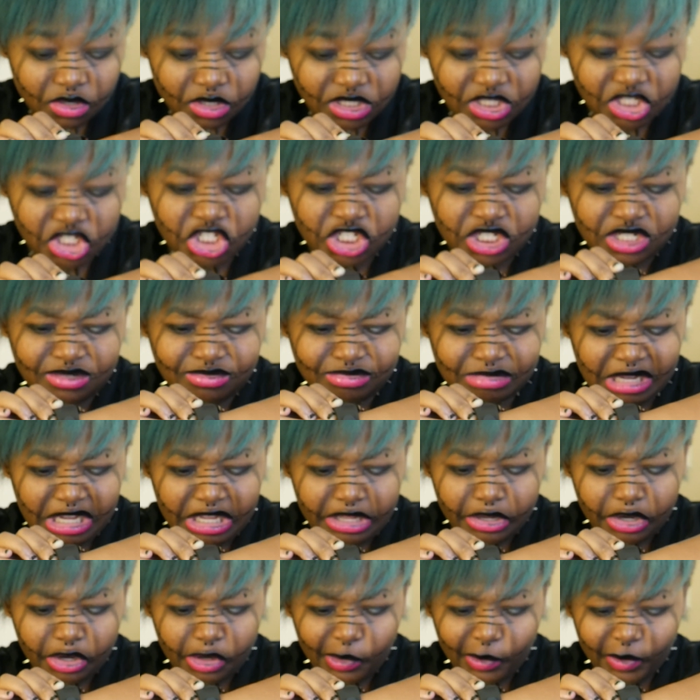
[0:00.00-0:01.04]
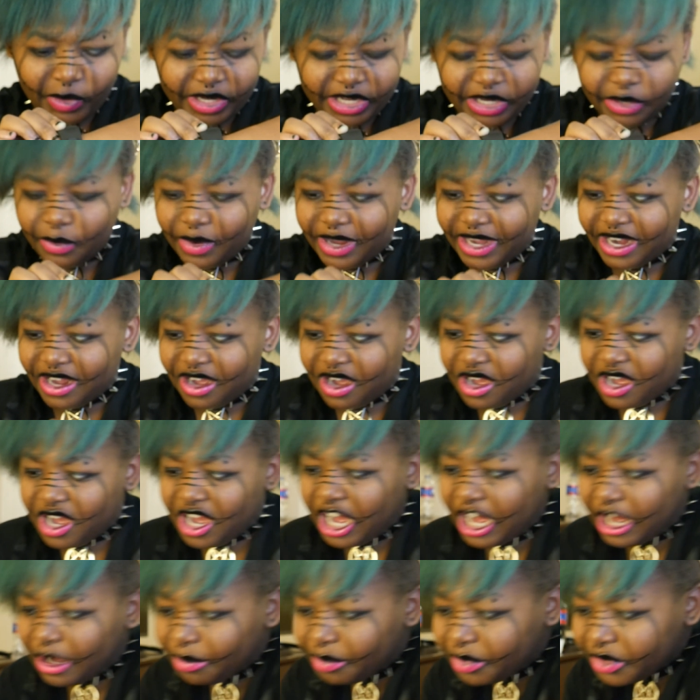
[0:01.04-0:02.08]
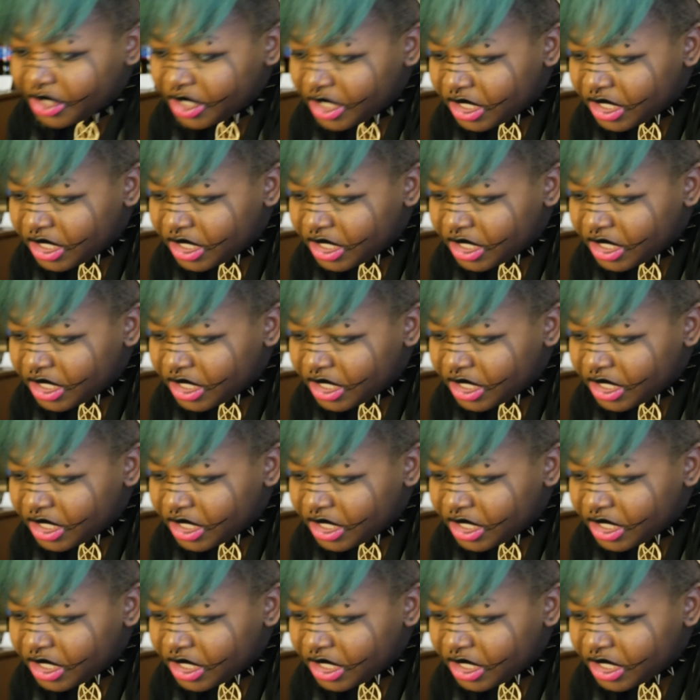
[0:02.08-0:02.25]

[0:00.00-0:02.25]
Jeez, my heart rate went up.